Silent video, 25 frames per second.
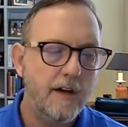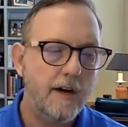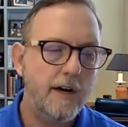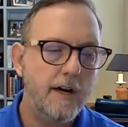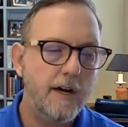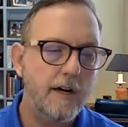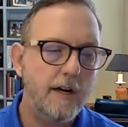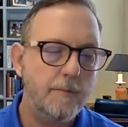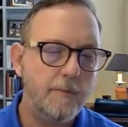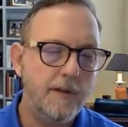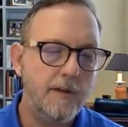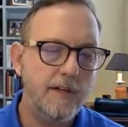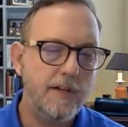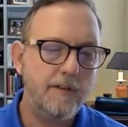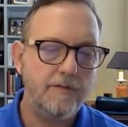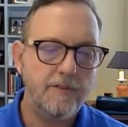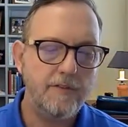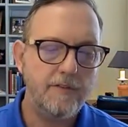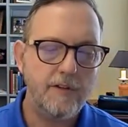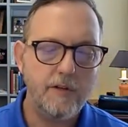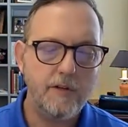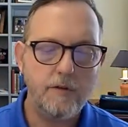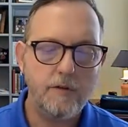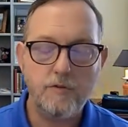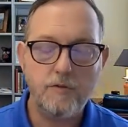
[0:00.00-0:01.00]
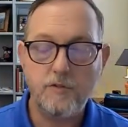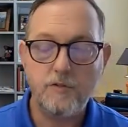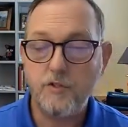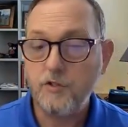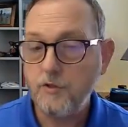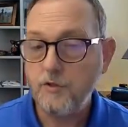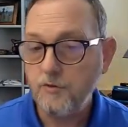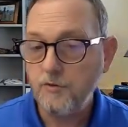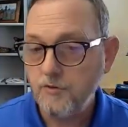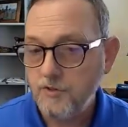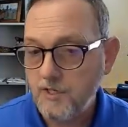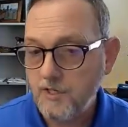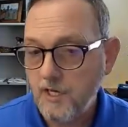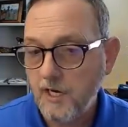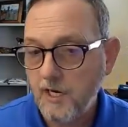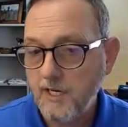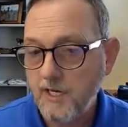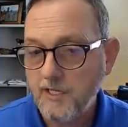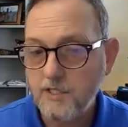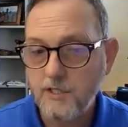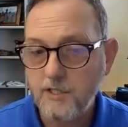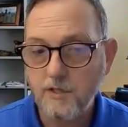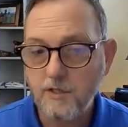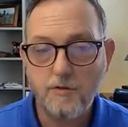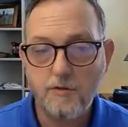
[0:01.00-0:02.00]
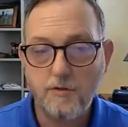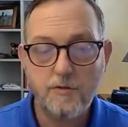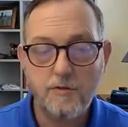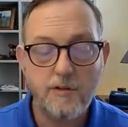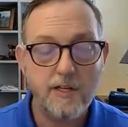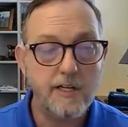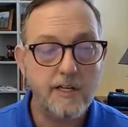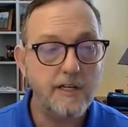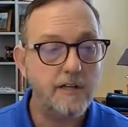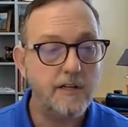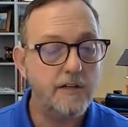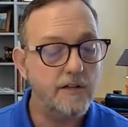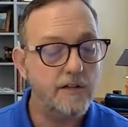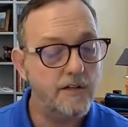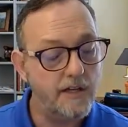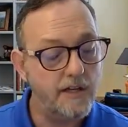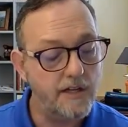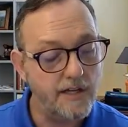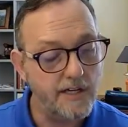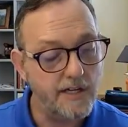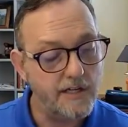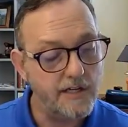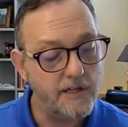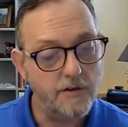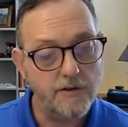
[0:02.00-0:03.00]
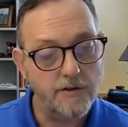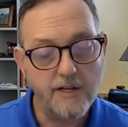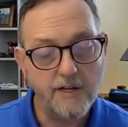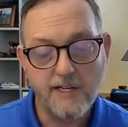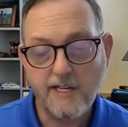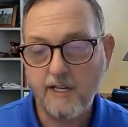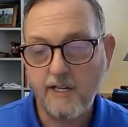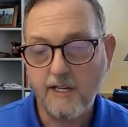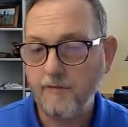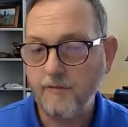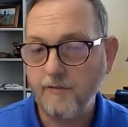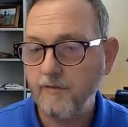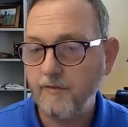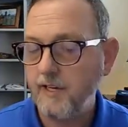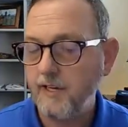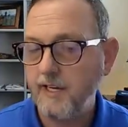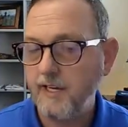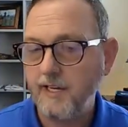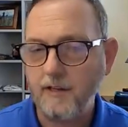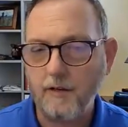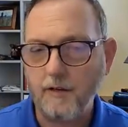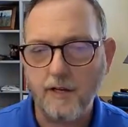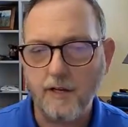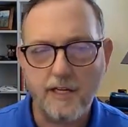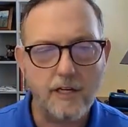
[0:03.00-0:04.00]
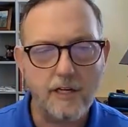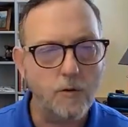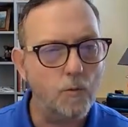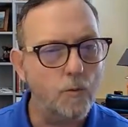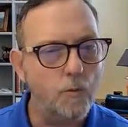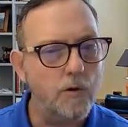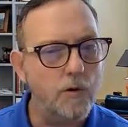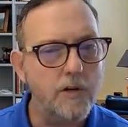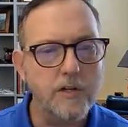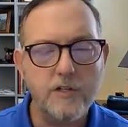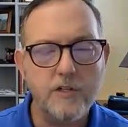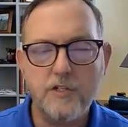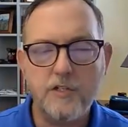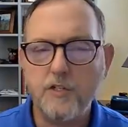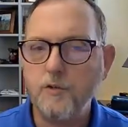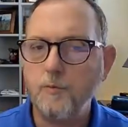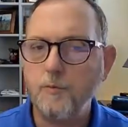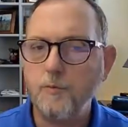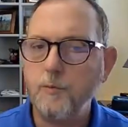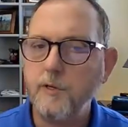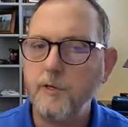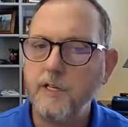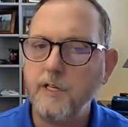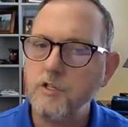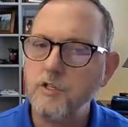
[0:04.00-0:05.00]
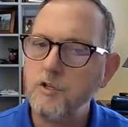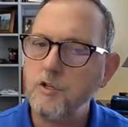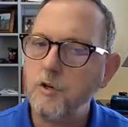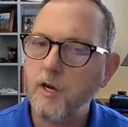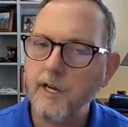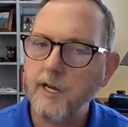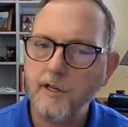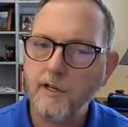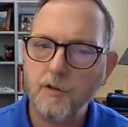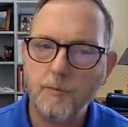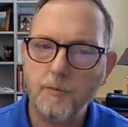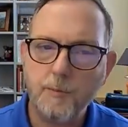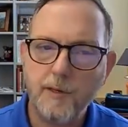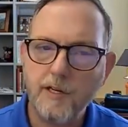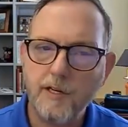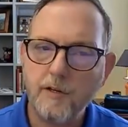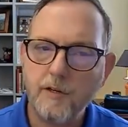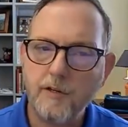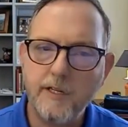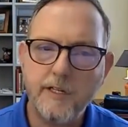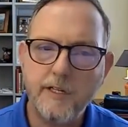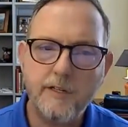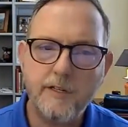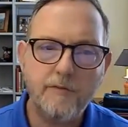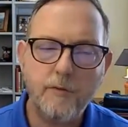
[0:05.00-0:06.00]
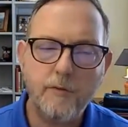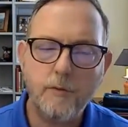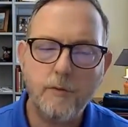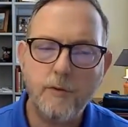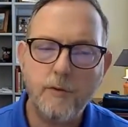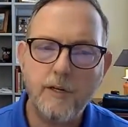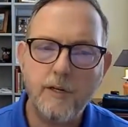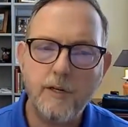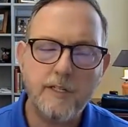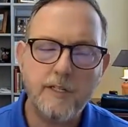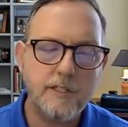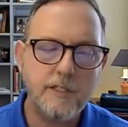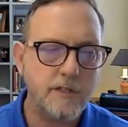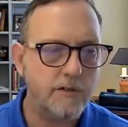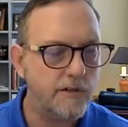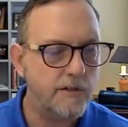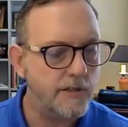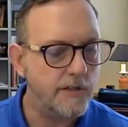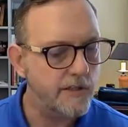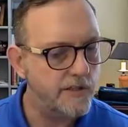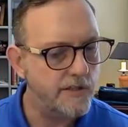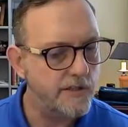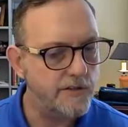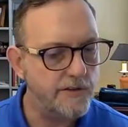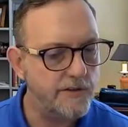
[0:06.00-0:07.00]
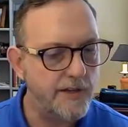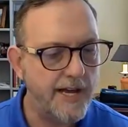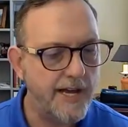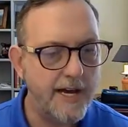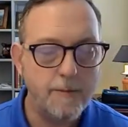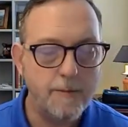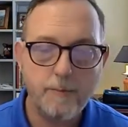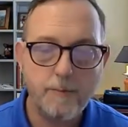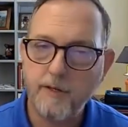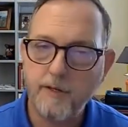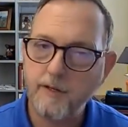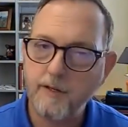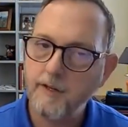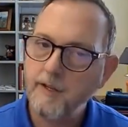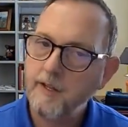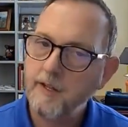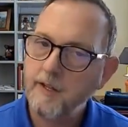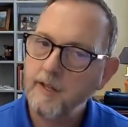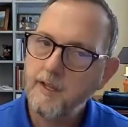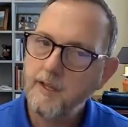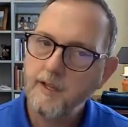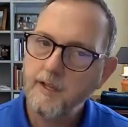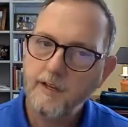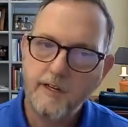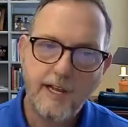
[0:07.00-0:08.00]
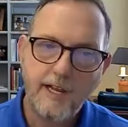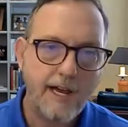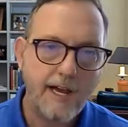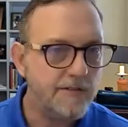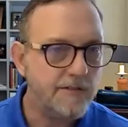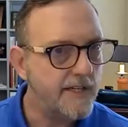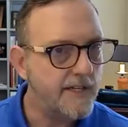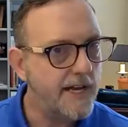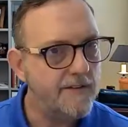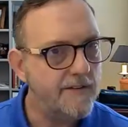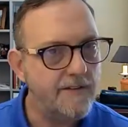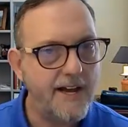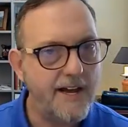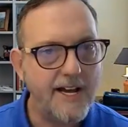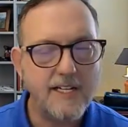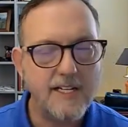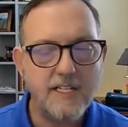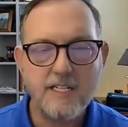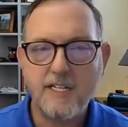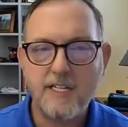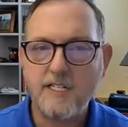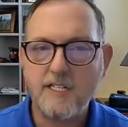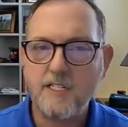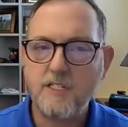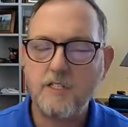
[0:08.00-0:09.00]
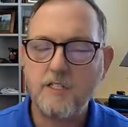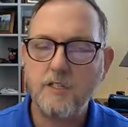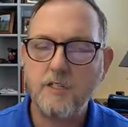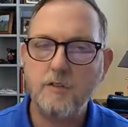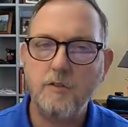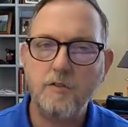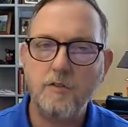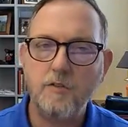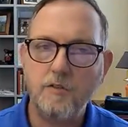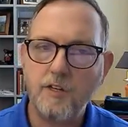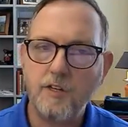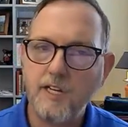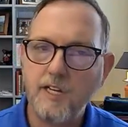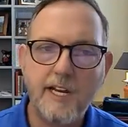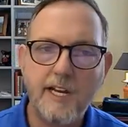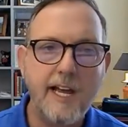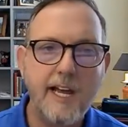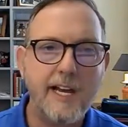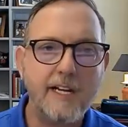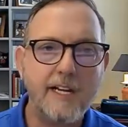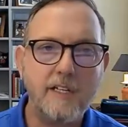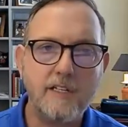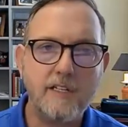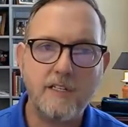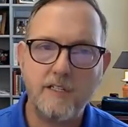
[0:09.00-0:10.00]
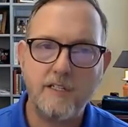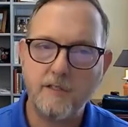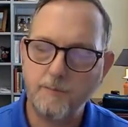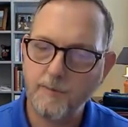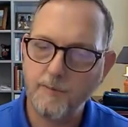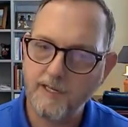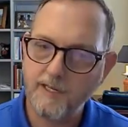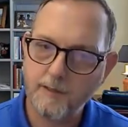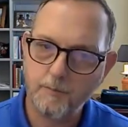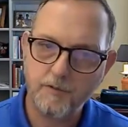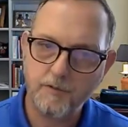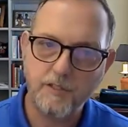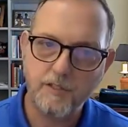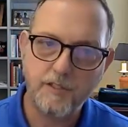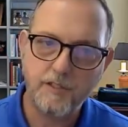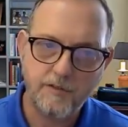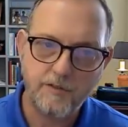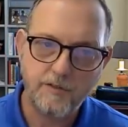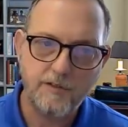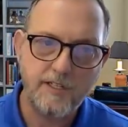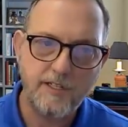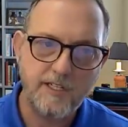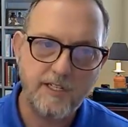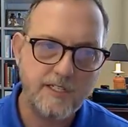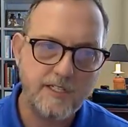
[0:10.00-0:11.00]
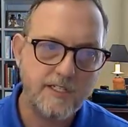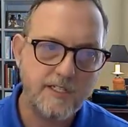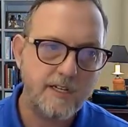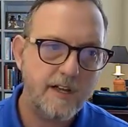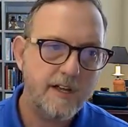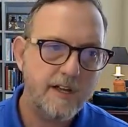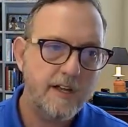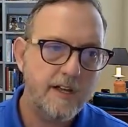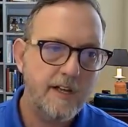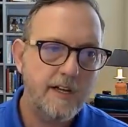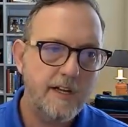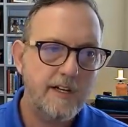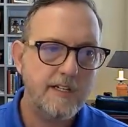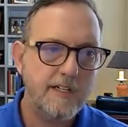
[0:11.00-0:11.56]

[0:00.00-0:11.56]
If you choose not to, then I know they give like a 1 or 2 week trial period for it, so you can do that, but you have to have access to Connect to be able to do these